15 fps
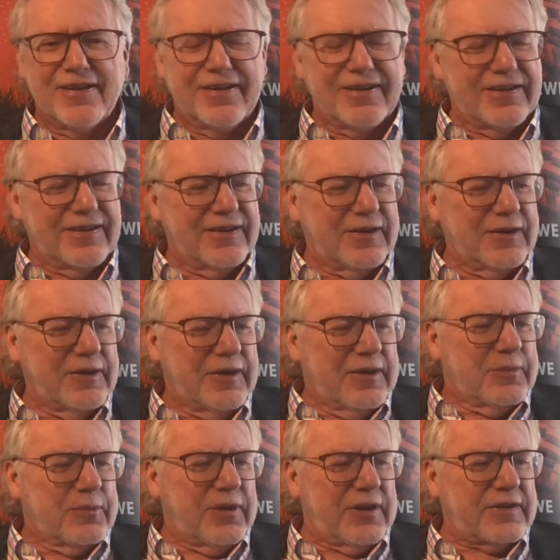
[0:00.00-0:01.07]
Uh,
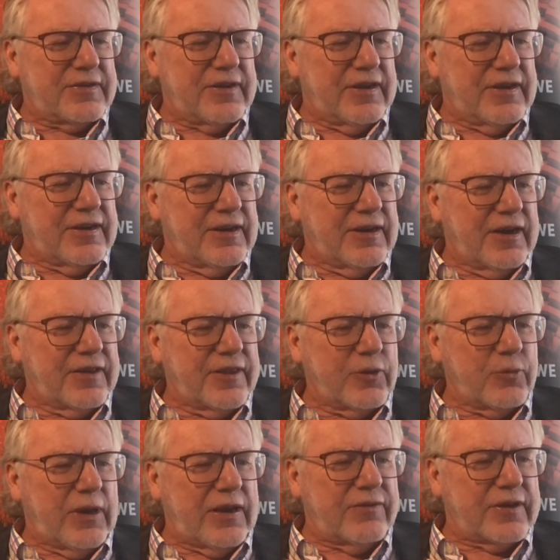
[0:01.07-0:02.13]
but I think
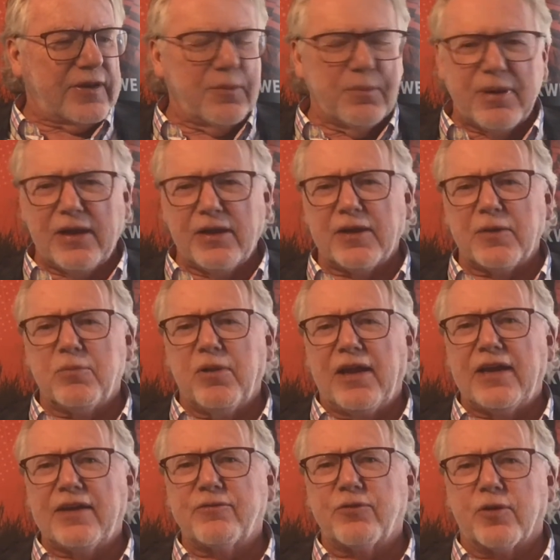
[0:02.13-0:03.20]
we have a compelling
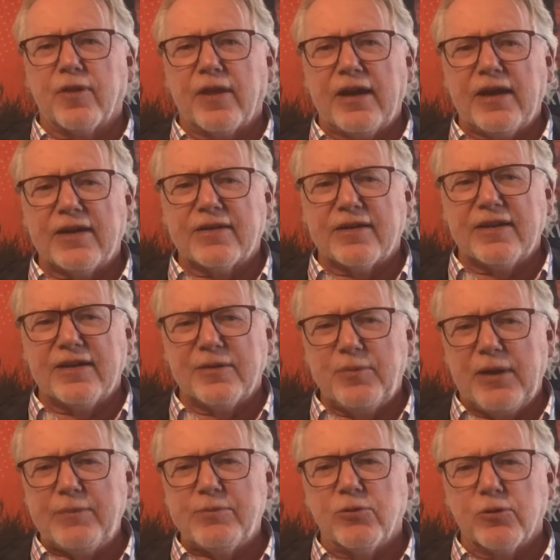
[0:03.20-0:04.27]
plan for that, and
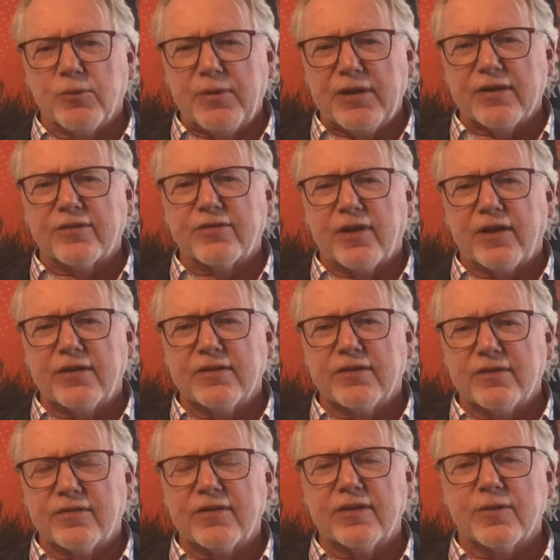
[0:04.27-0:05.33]
people will be excited to
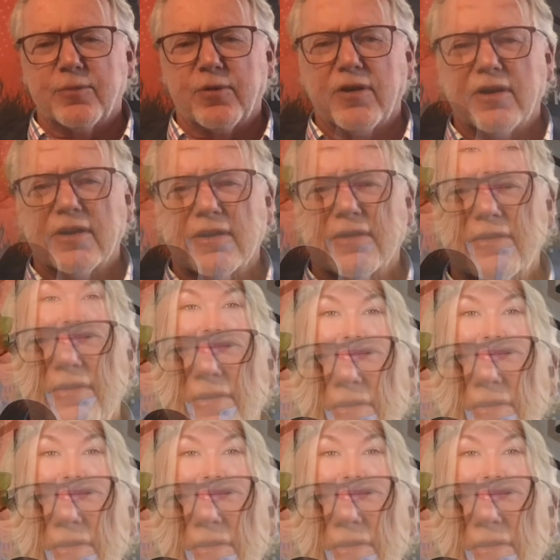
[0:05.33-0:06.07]
see the product.